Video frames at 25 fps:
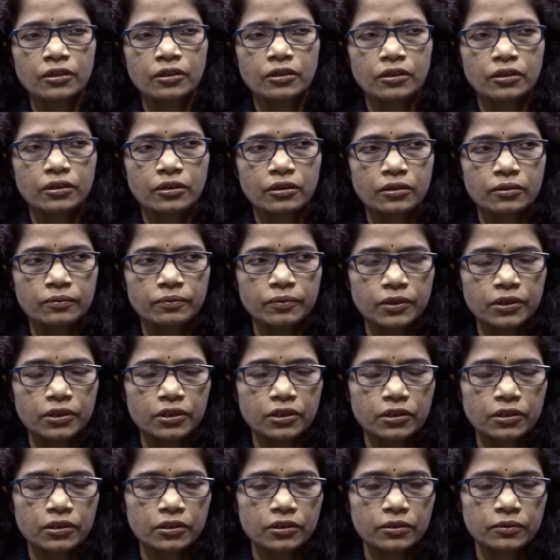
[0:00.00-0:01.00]

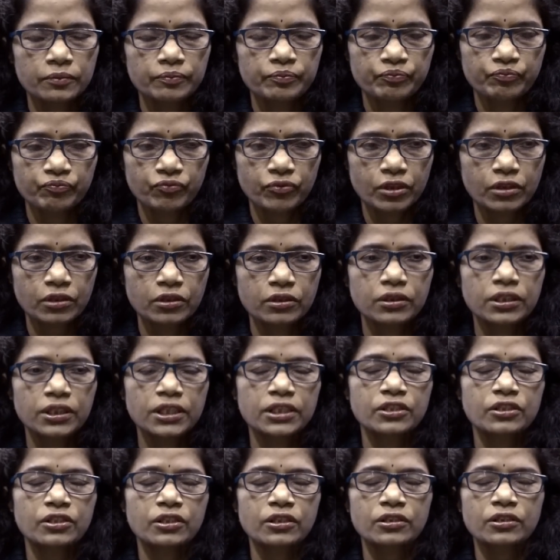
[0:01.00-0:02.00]
the
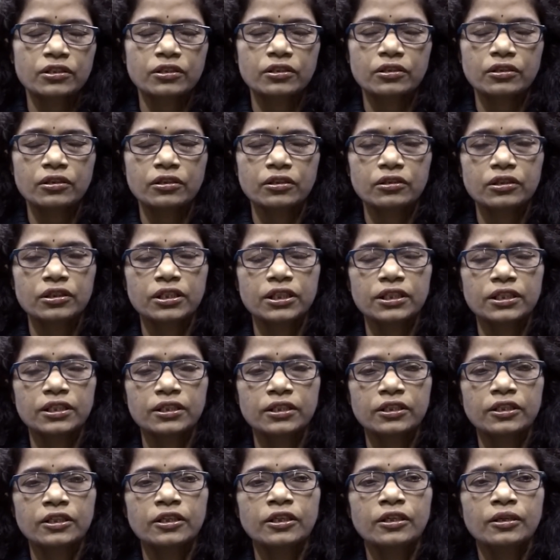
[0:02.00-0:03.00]
destruction, or
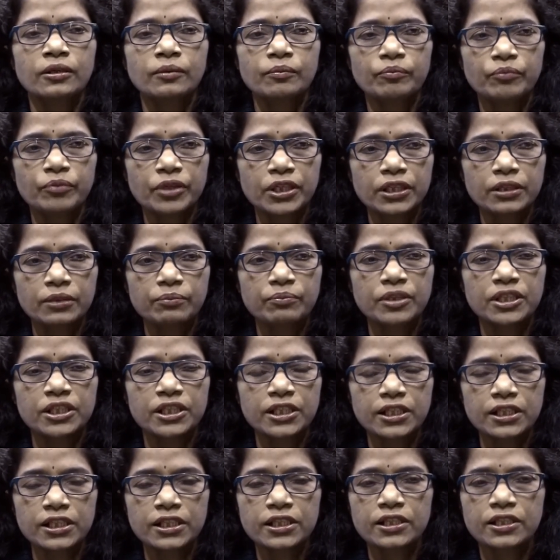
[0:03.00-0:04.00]
they bring
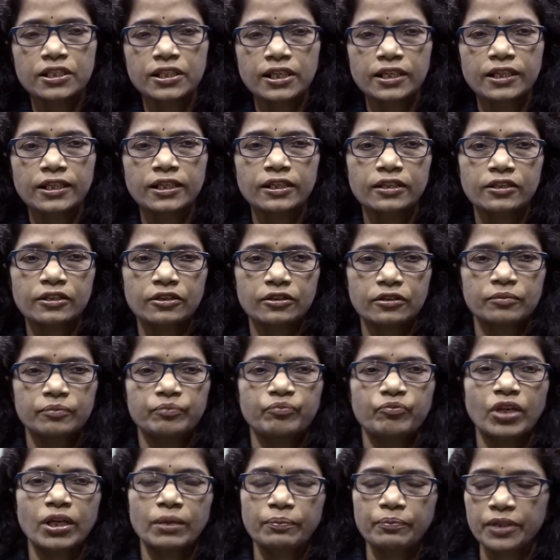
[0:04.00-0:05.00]
miseries and
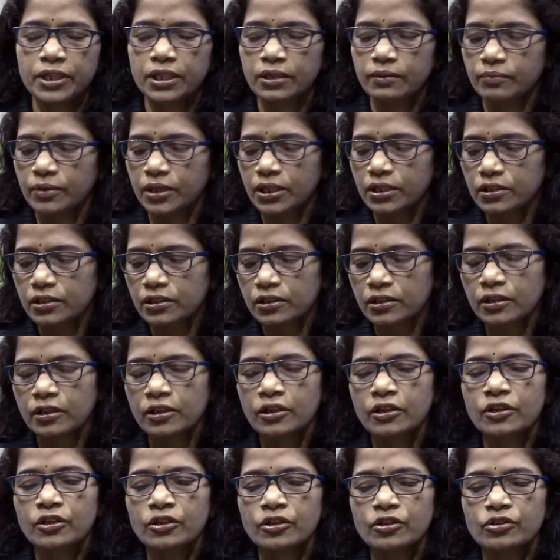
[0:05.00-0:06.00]
epidemics
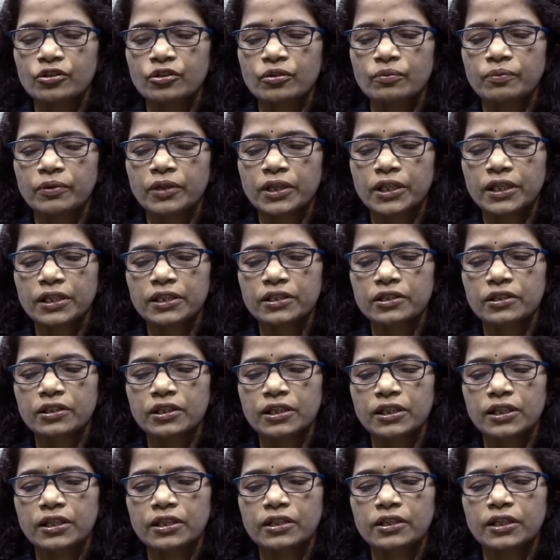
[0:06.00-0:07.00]
so far as
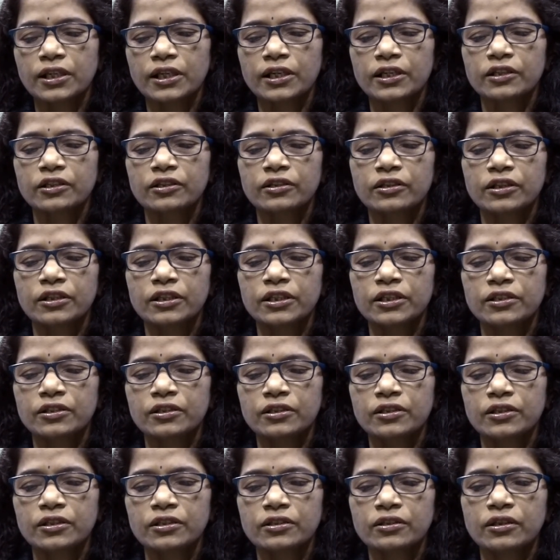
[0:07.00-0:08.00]
their health
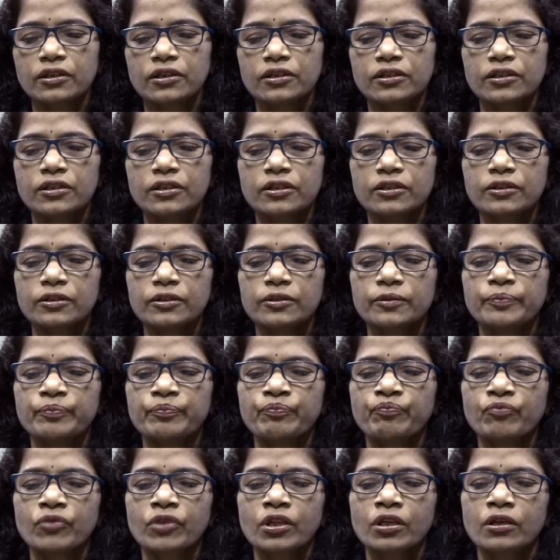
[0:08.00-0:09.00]
condition is concerned.
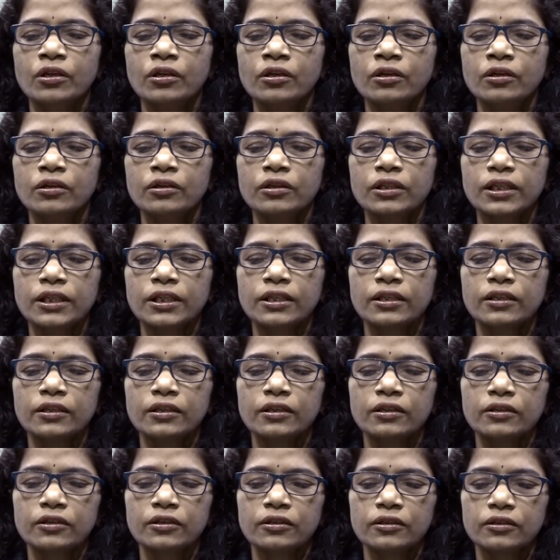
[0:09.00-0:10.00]
Then
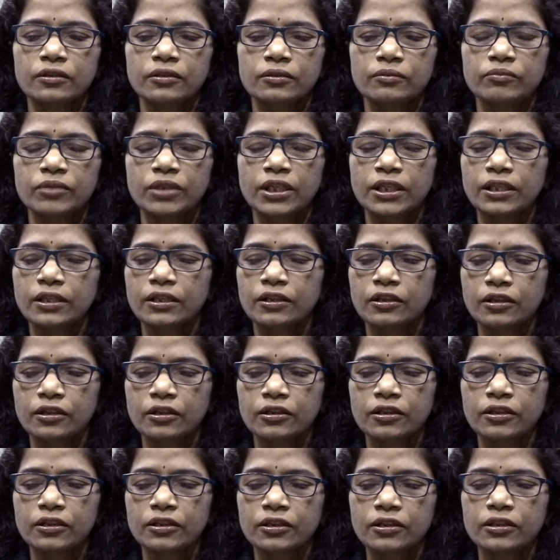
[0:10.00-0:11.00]
there are
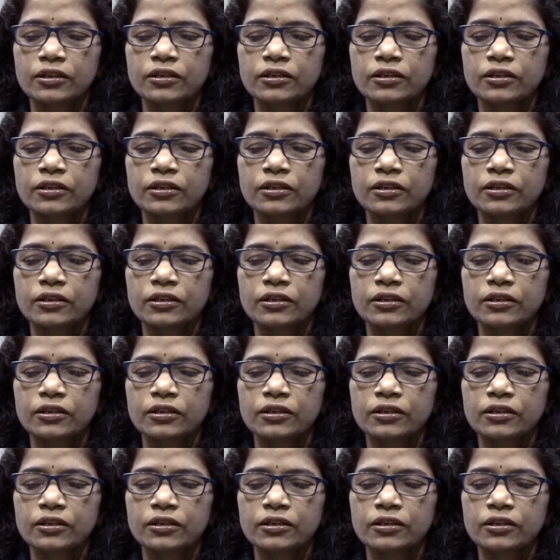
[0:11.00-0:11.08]
other